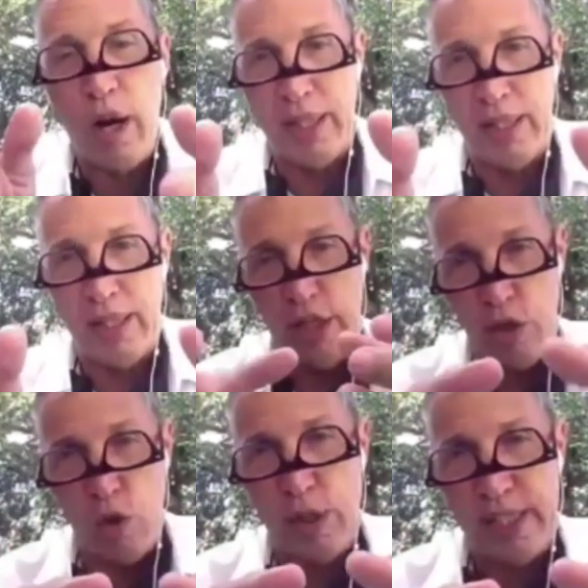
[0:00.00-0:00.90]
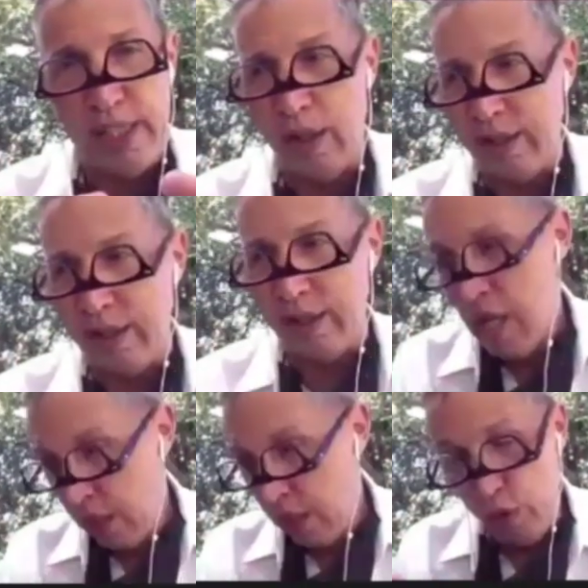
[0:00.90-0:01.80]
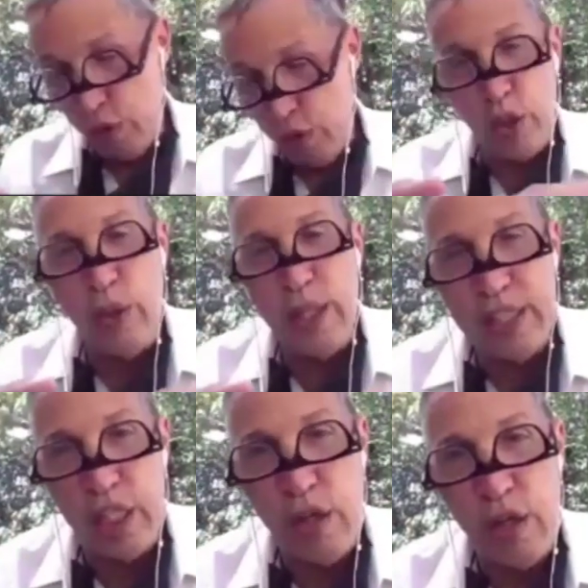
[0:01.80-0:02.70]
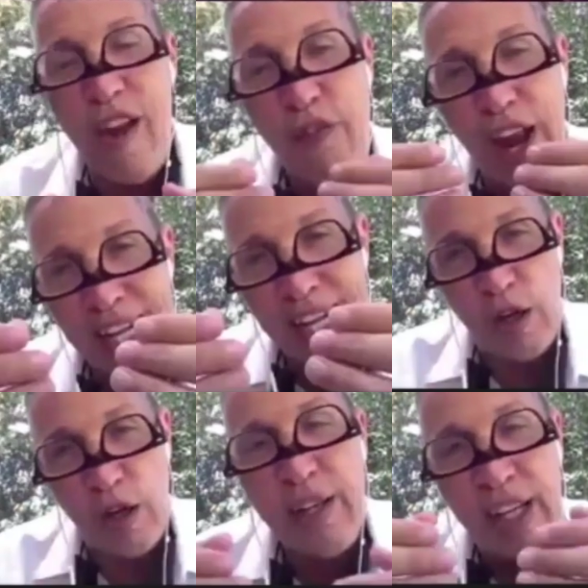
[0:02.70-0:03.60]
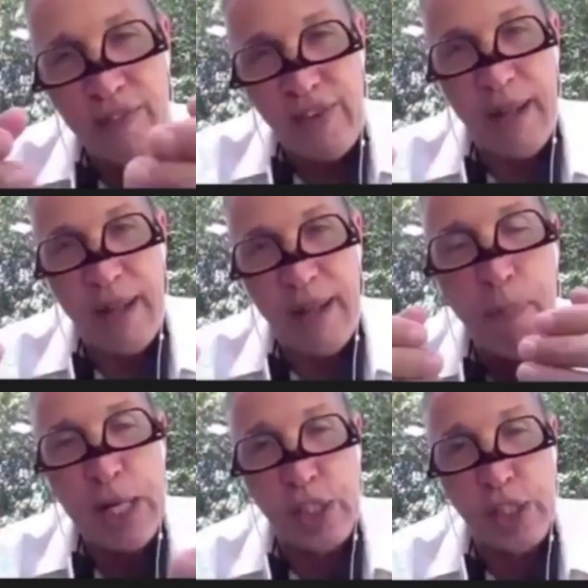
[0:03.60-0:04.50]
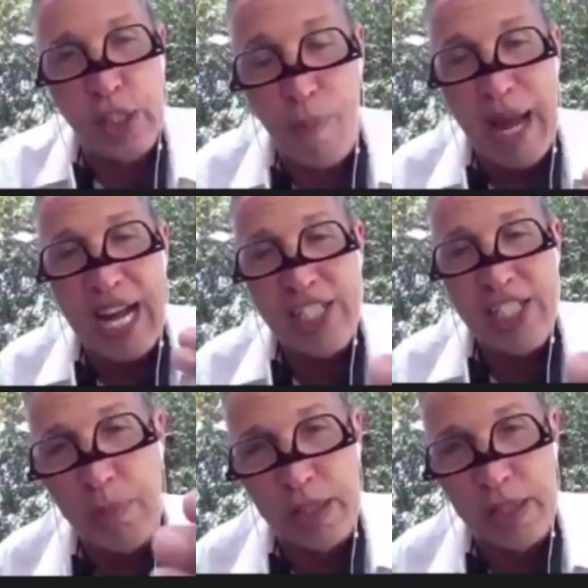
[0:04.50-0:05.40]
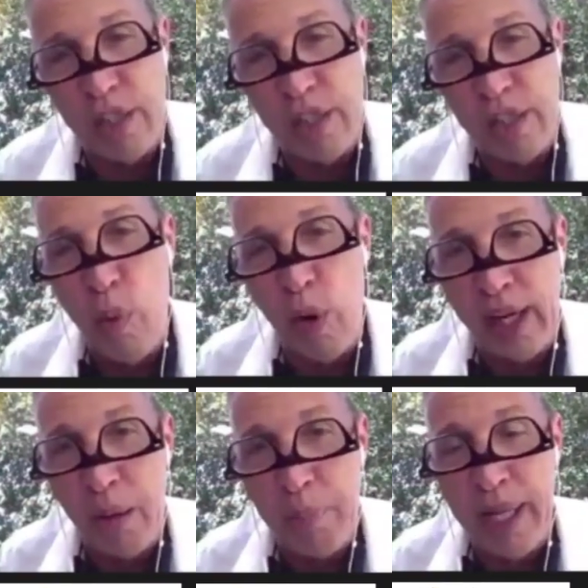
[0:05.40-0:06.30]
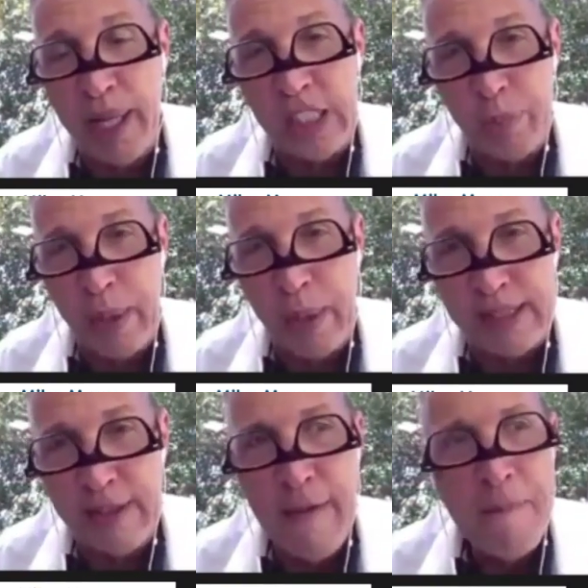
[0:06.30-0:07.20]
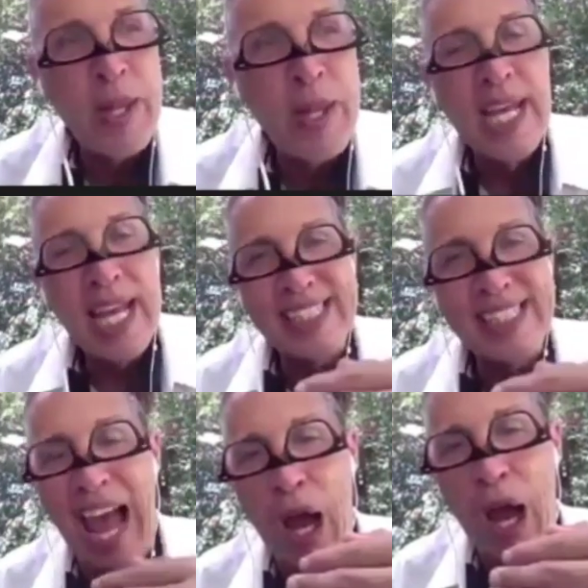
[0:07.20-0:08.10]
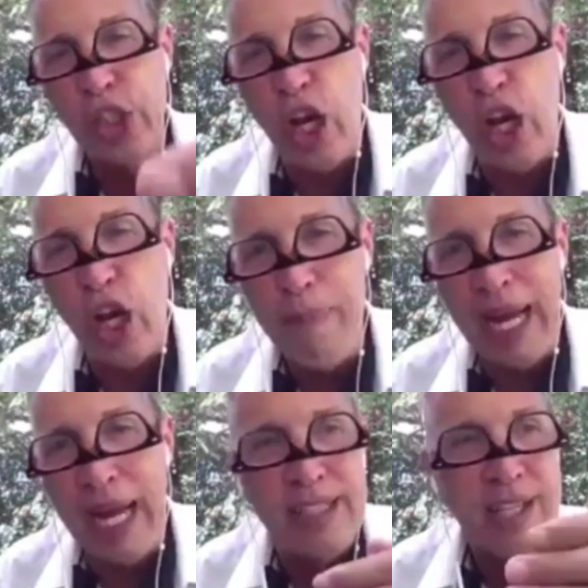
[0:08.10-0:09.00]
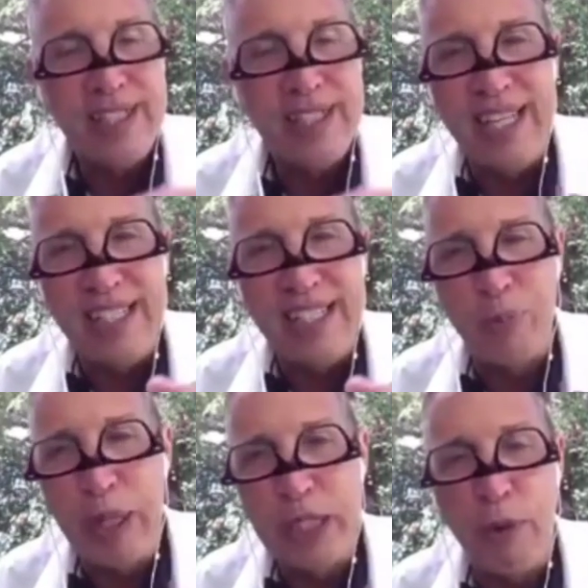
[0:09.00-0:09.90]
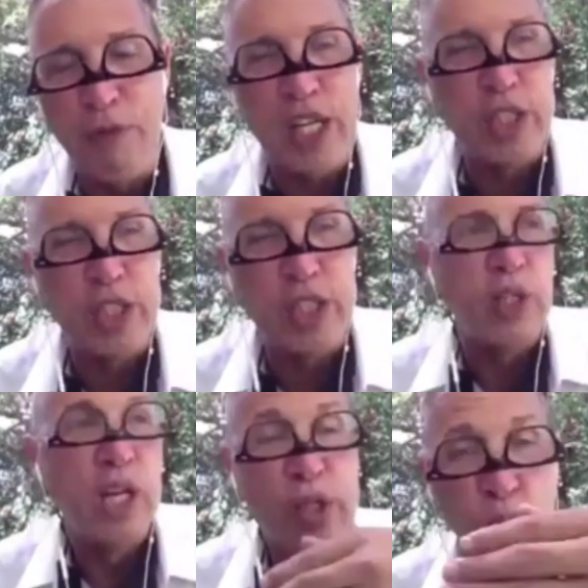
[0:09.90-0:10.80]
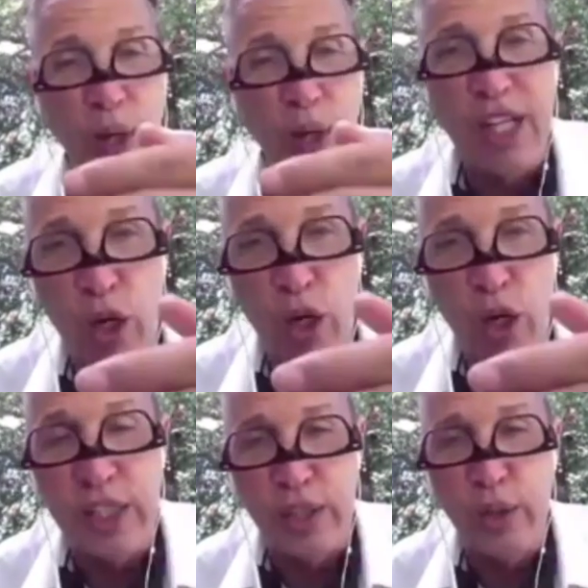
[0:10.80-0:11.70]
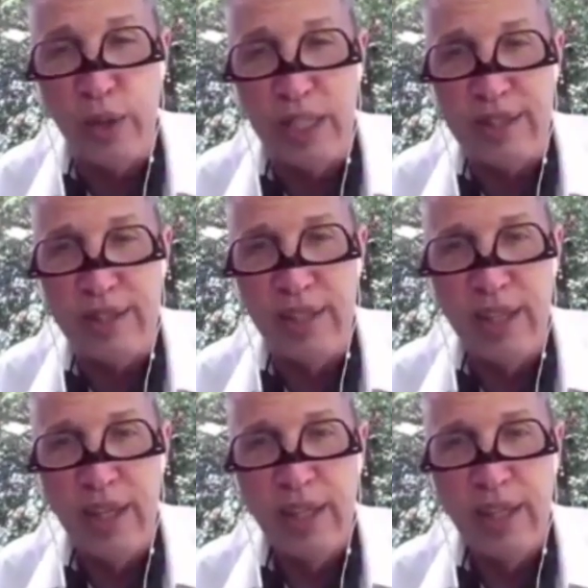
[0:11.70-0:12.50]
abilities and your talents to the students in your life and start giving them permission to imagine themselves living, working, and playing in space. It's our job as science and space professionals to encourage students.